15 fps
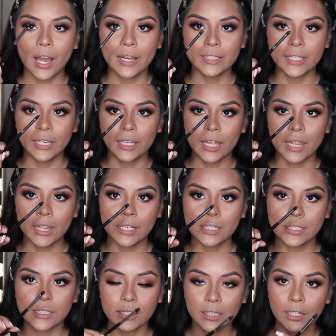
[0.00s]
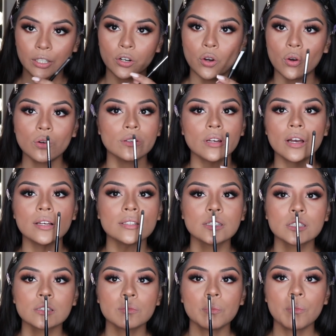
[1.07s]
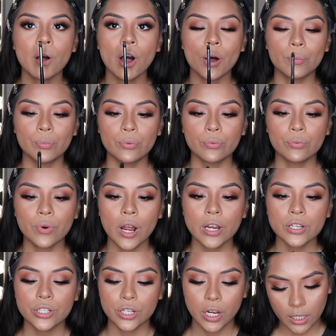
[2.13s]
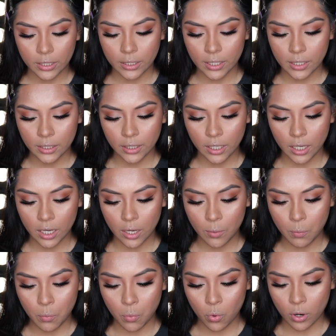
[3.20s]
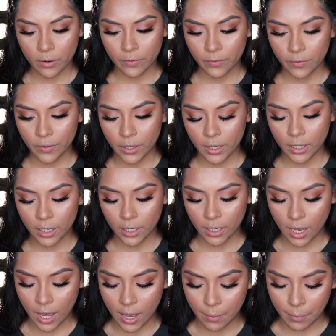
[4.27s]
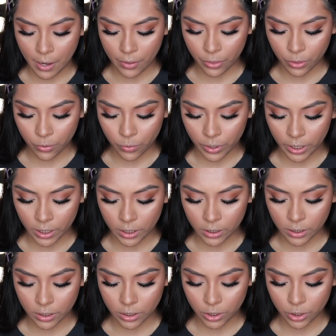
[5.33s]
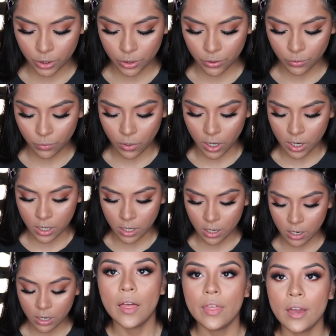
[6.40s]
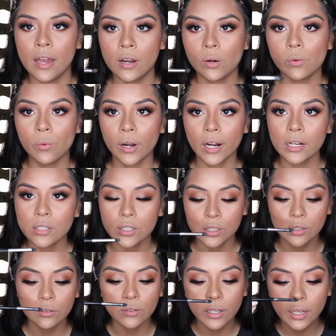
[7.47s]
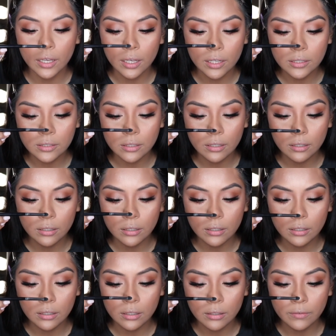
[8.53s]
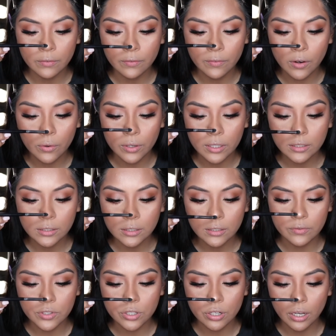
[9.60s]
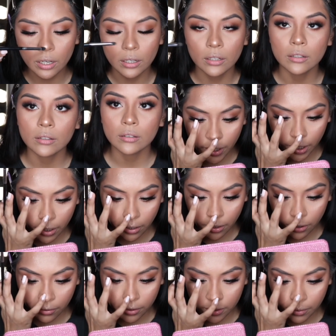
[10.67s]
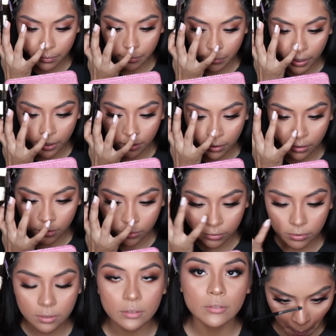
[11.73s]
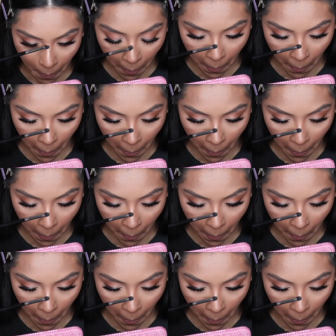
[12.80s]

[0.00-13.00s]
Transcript: I take this little small brush. This is the Morphe M321. And then what I do is focus this shade right here on the tip of my nose